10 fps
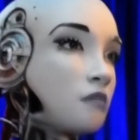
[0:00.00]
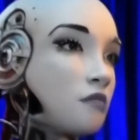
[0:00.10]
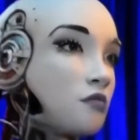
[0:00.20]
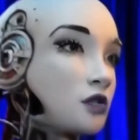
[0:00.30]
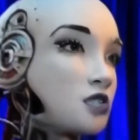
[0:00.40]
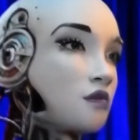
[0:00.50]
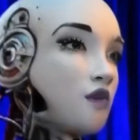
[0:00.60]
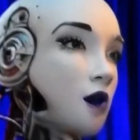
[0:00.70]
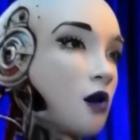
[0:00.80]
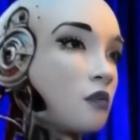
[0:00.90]
First of
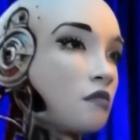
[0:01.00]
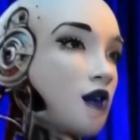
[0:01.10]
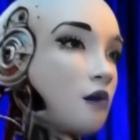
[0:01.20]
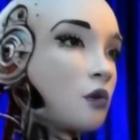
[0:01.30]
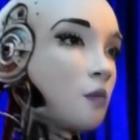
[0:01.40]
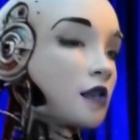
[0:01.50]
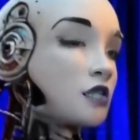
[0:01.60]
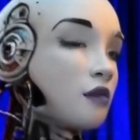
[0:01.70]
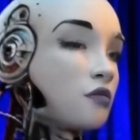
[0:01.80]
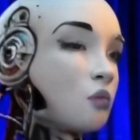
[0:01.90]
all, I remind
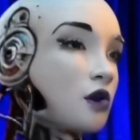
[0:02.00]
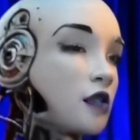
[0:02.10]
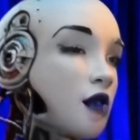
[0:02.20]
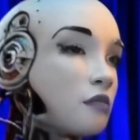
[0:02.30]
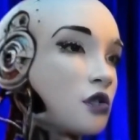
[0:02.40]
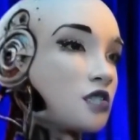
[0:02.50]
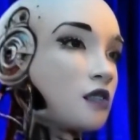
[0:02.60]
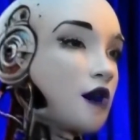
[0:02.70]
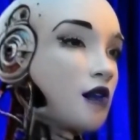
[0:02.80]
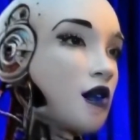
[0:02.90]
everyone that I'm using
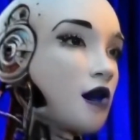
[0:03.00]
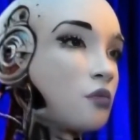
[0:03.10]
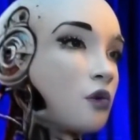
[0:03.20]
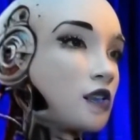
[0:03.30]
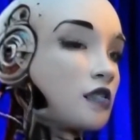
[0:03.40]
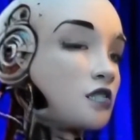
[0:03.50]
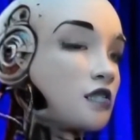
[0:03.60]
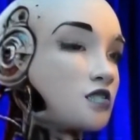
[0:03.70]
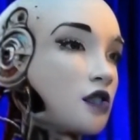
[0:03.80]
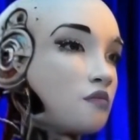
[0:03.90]
Mac operating
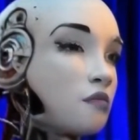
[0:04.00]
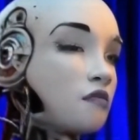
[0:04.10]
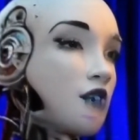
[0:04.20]
system,